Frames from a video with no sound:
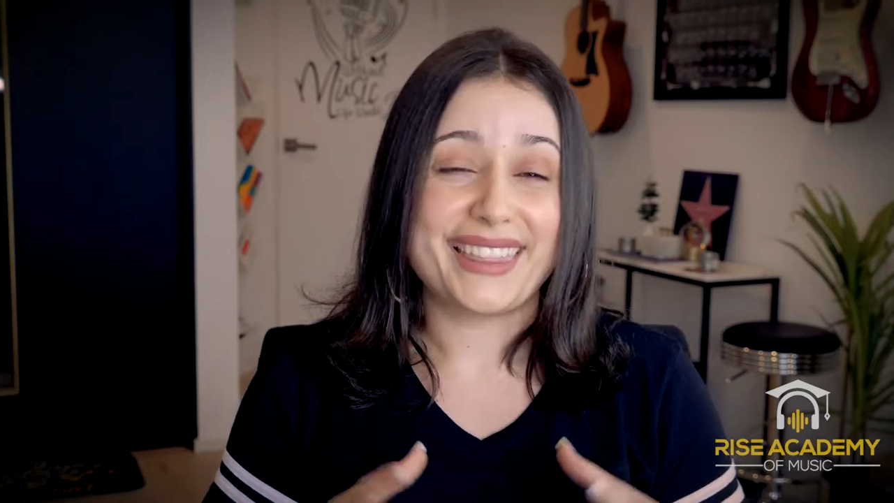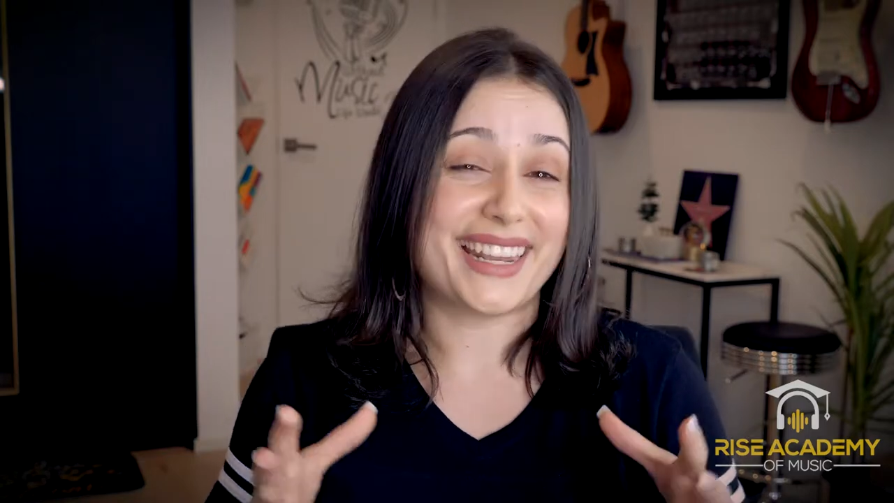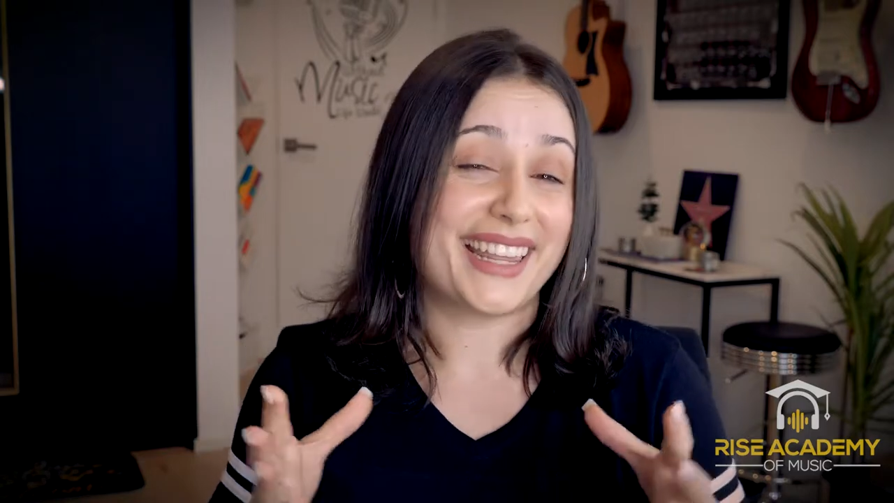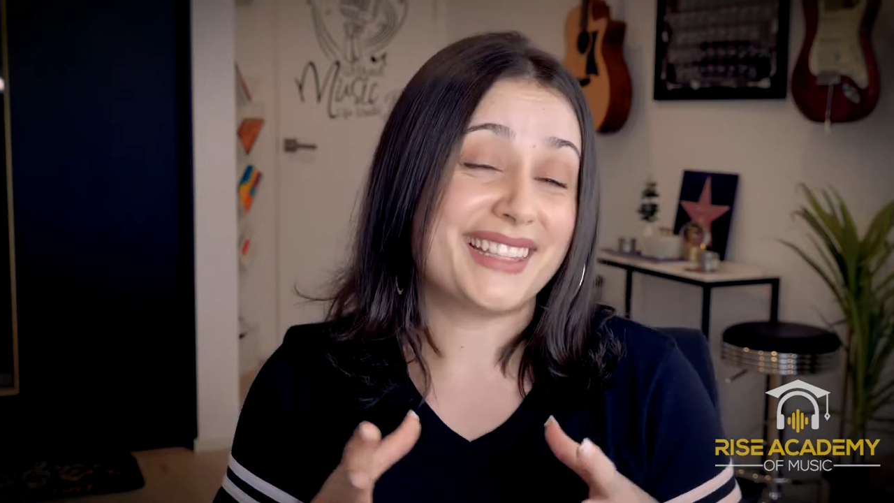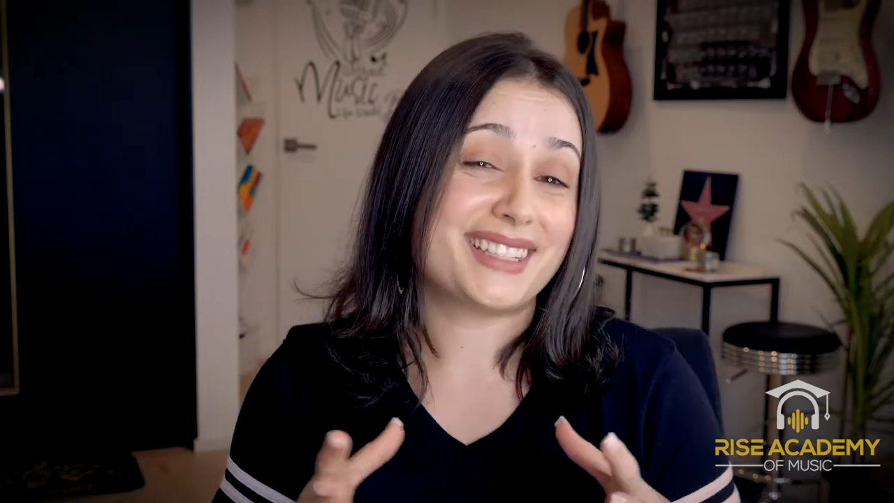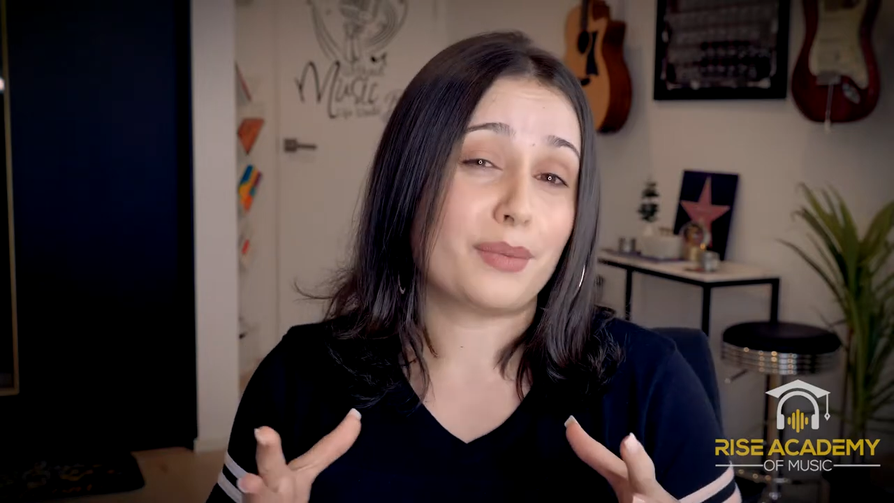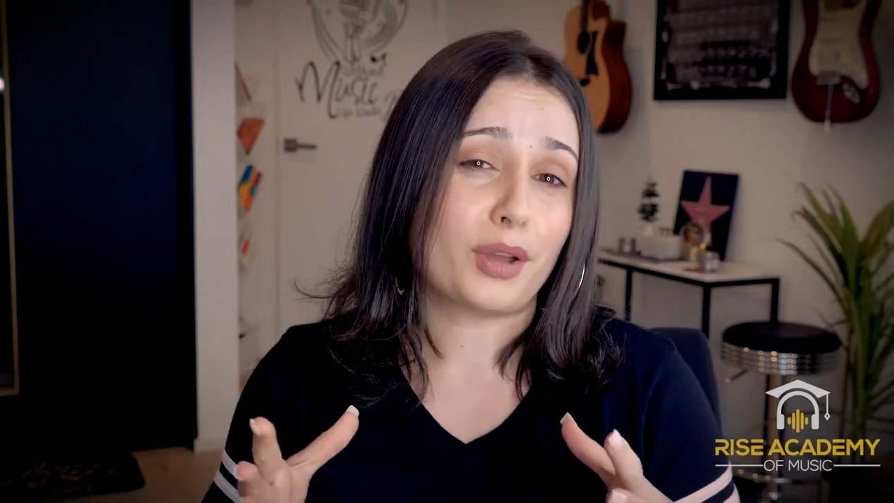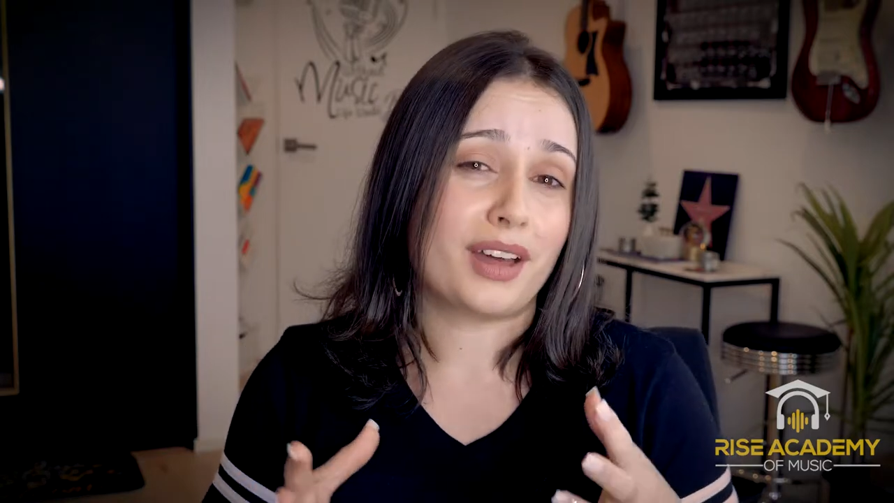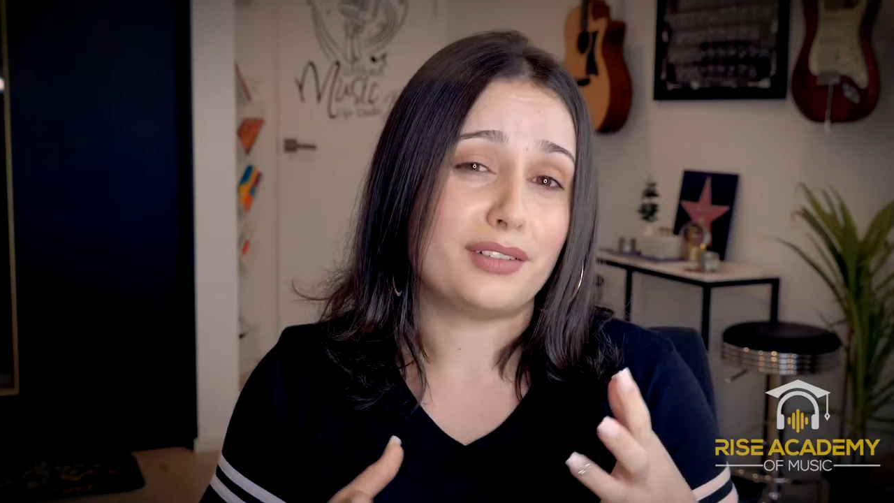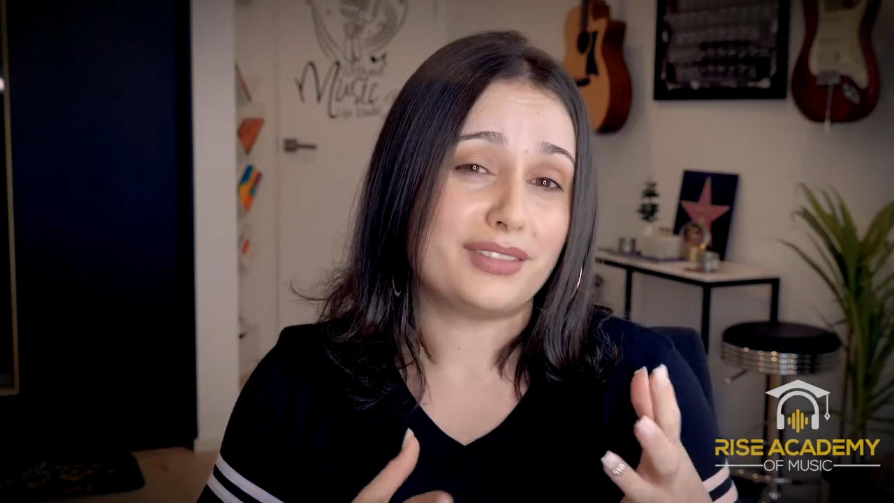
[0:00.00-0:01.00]
that it ends up
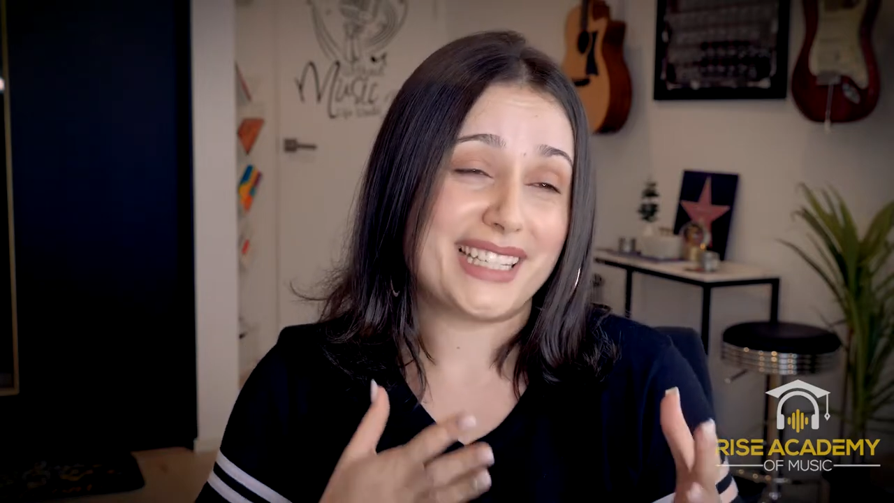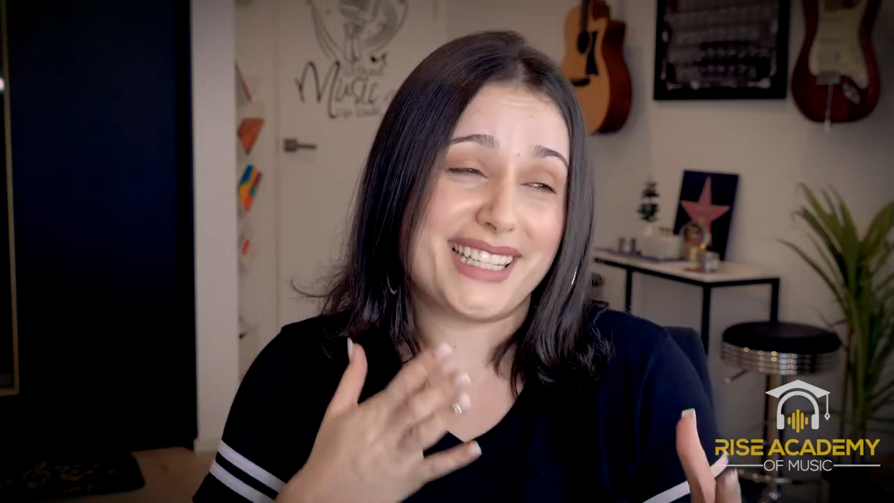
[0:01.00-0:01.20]
kind of